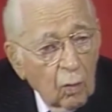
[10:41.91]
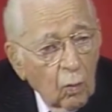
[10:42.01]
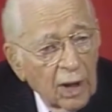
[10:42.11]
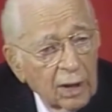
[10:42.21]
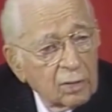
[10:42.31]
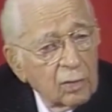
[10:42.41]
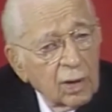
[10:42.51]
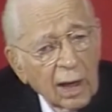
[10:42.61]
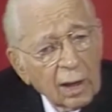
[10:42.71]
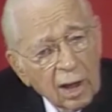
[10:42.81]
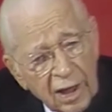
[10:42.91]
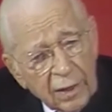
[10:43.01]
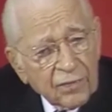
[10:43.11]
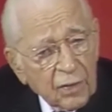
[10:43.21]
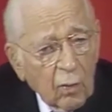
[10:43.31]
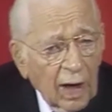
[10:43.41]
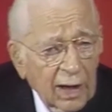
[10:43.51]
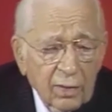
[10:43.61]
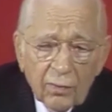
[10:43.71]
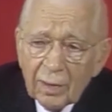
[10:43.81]
We do not live the
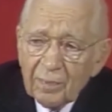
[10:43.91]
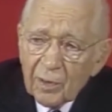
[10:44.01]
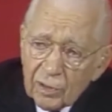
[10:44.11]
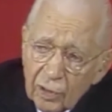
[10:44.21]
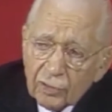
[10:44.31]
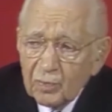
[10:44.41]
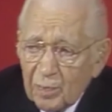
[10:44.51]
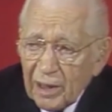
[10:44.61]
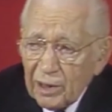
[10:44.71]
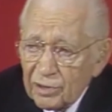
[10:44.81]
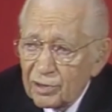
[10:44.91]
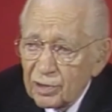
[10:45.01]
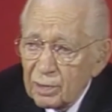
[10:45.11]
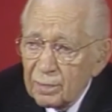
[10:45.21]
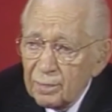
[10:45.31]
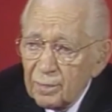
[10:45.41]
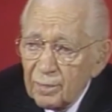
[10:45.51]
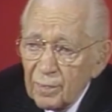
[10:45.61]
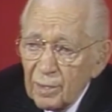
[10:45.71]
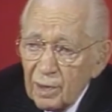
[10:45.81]
way that would produce peace.
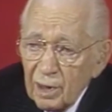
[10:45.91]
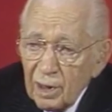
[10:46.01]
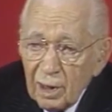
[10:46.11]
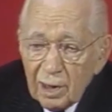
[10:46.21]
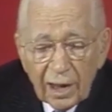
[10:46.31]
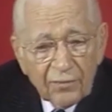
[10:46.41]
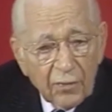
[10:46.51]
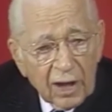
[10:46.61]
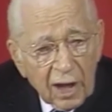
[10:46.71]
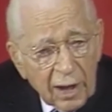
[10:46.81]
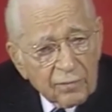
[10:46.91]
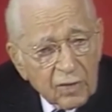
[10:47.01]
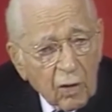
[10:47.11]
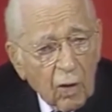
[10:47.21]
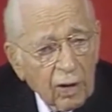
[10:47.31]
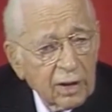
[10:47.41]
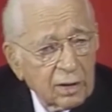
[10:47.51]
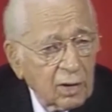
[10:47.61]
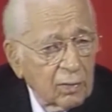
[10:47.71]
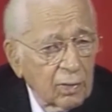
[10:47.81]
If we lived
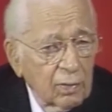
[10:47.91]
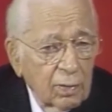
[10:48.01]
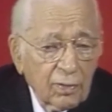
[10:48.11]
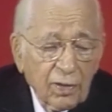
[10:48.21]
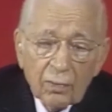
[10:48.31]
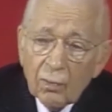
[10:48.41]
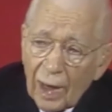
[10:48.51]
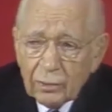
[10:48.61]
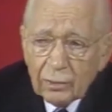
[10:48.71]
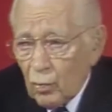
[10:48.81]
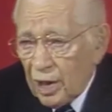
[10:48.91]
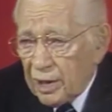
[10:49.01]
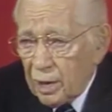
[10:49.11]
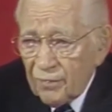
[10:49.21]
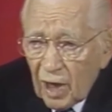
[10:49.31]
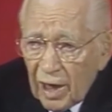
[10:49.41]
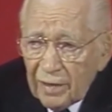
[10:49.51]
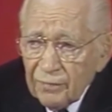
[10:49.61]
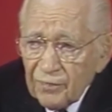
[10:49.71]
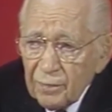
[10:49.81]
according to the right way of
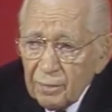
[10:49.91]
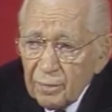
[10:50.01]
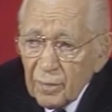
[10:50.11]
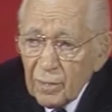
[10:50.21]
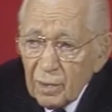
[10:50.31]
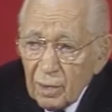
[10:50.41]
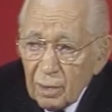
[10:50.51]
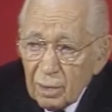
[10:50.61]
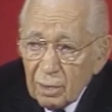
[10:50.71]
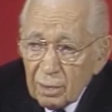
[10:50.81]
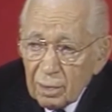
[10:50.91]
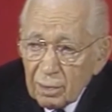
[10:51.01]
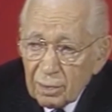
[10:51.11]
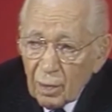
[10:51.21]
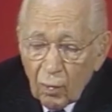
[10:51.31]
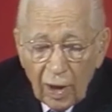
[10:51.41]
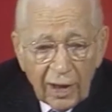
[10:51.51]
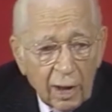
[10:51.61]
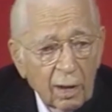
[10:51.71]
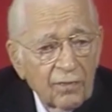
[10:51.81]
life, the
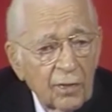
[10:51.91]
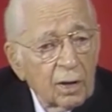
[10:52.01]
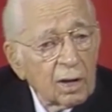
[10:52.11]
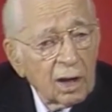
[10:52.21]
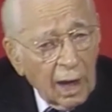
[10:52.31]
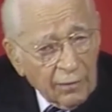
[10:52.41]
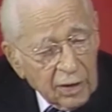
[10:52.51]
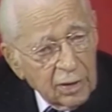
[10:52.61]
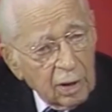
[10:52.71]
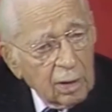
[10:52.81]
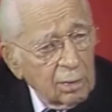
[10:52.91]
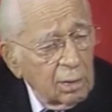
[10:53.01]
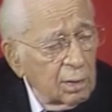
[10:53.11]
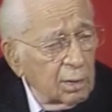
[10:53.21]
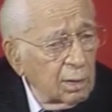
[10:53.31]
way of loving your